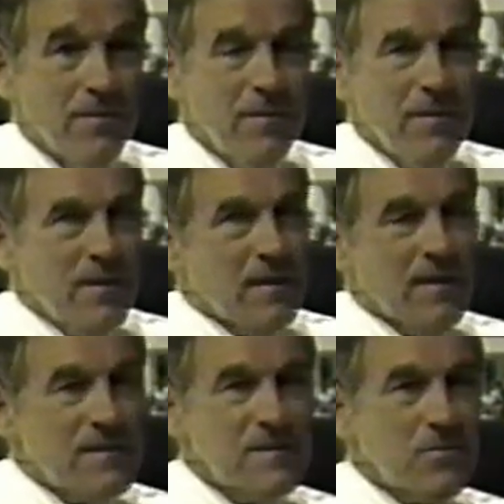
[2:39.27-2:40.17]
And
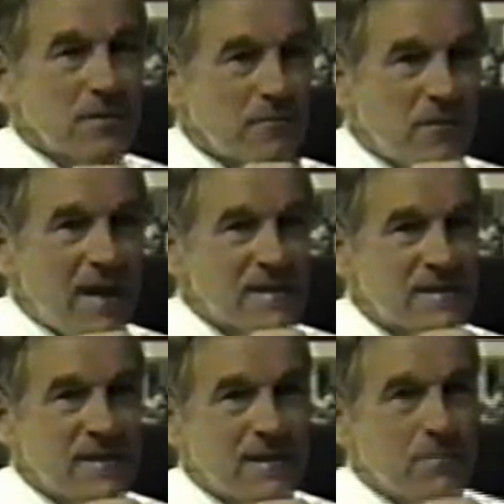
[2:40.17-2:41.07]
this sort of
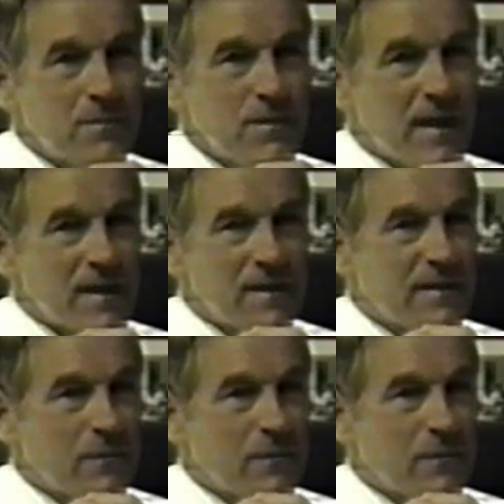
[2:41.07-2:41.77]
fascinated me, but I